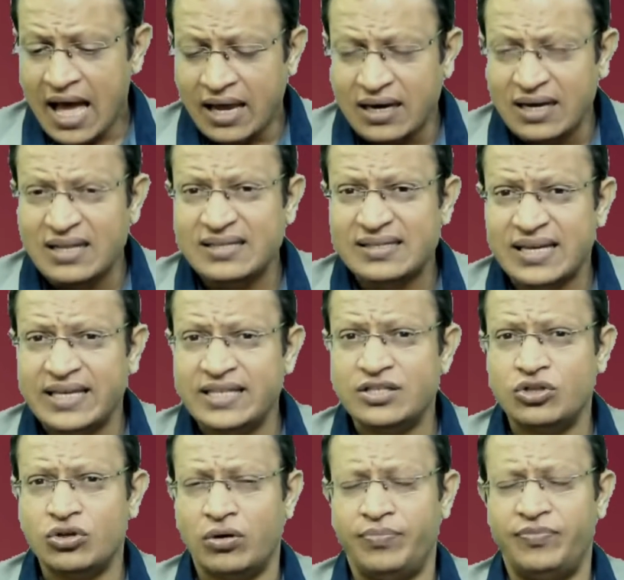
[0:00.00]
early
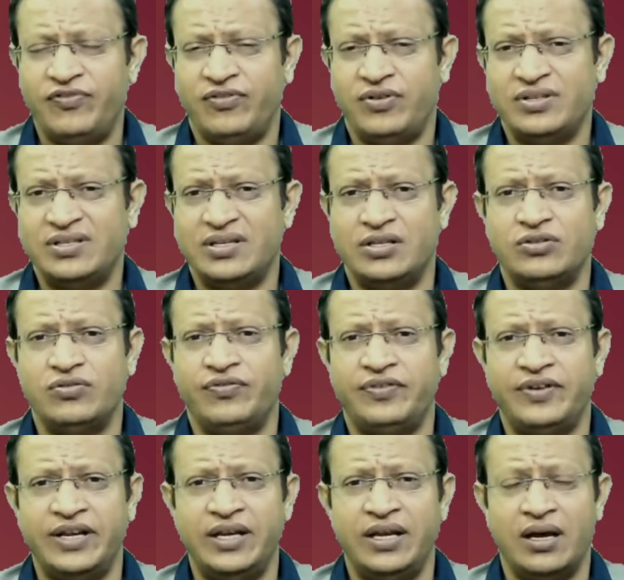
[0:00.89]
signs of
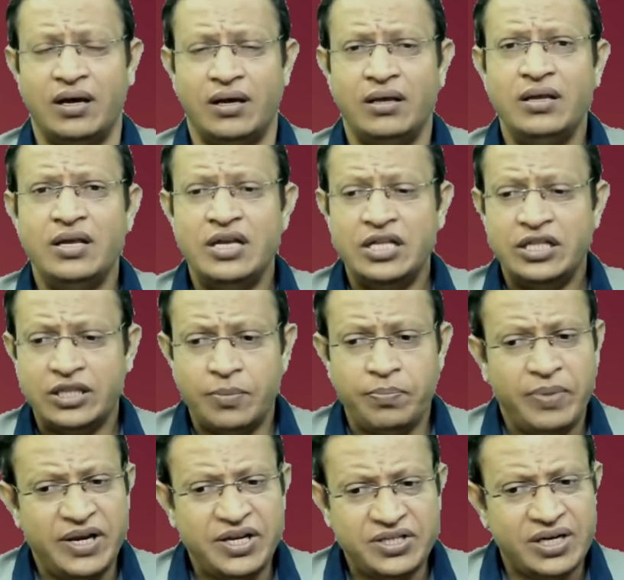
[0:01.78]
schizophrenia, the
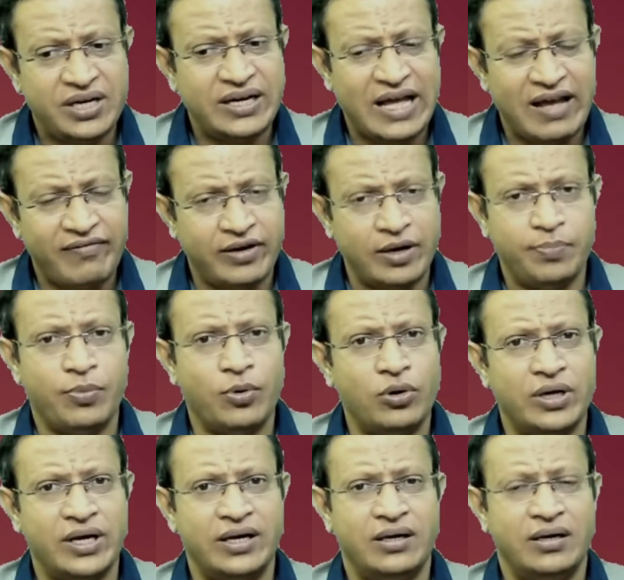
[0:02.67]
patient have
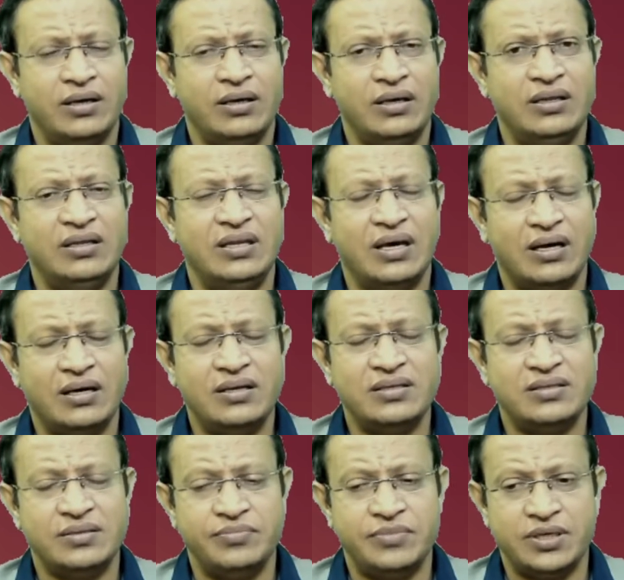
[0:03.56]
reported in the
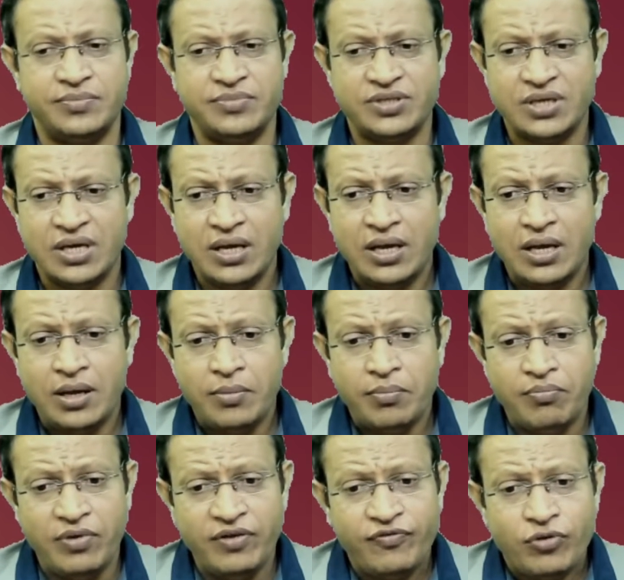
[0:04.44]
early symptoms
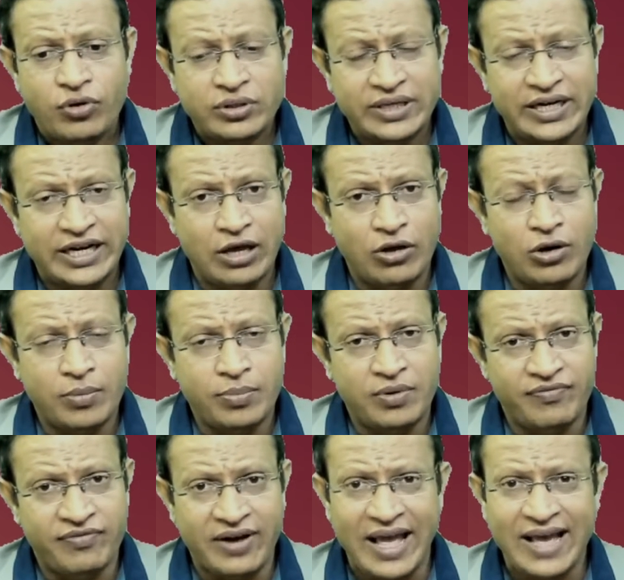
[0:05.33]
before they
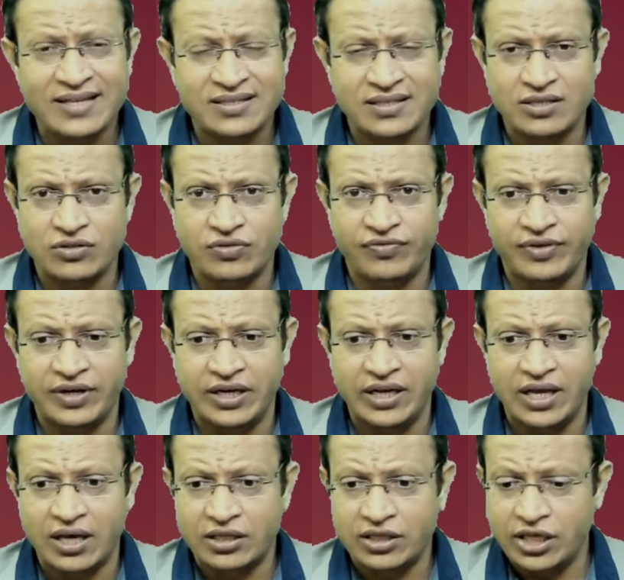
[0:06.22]
developed frank
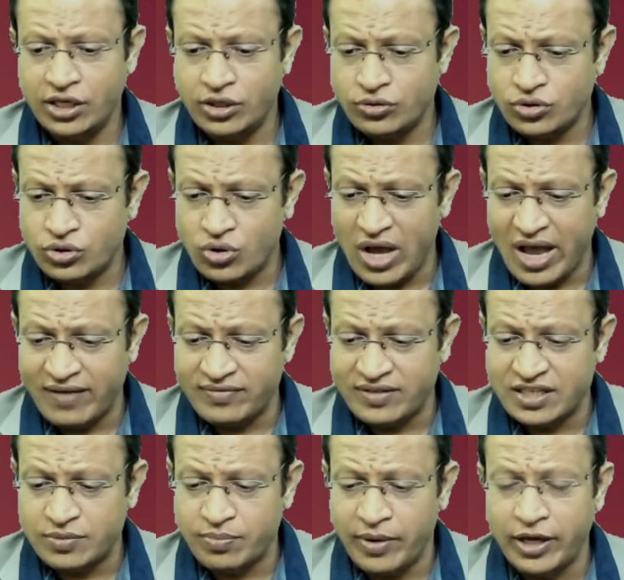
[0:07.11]
schizophrenia, they used to have
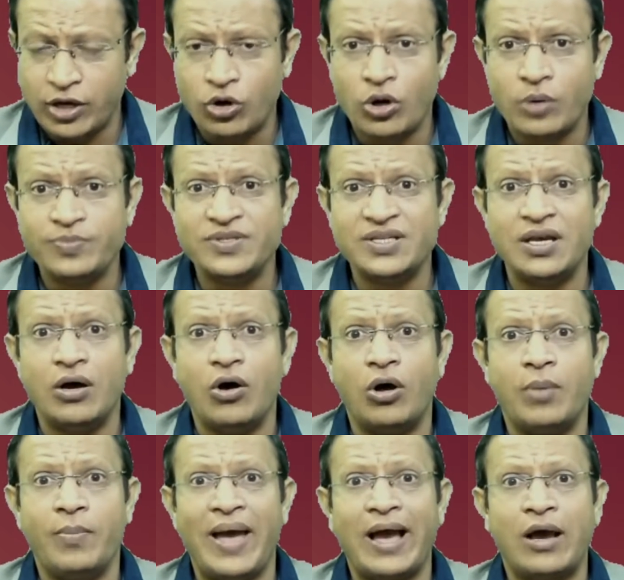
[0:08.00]
this micropsia
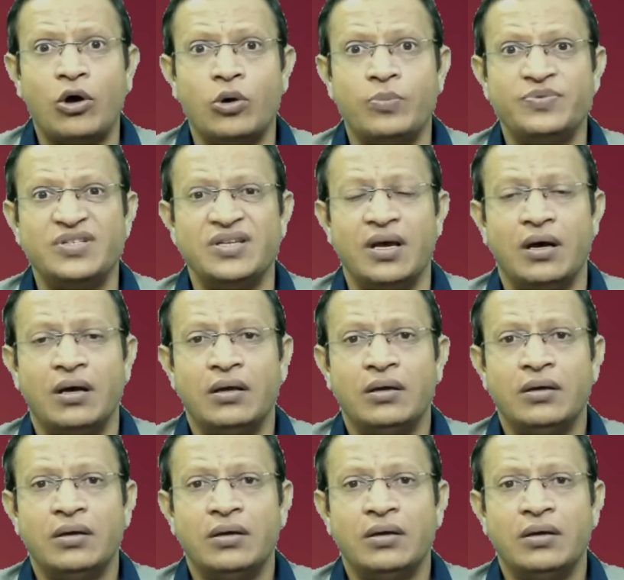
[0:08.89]
or macropsia.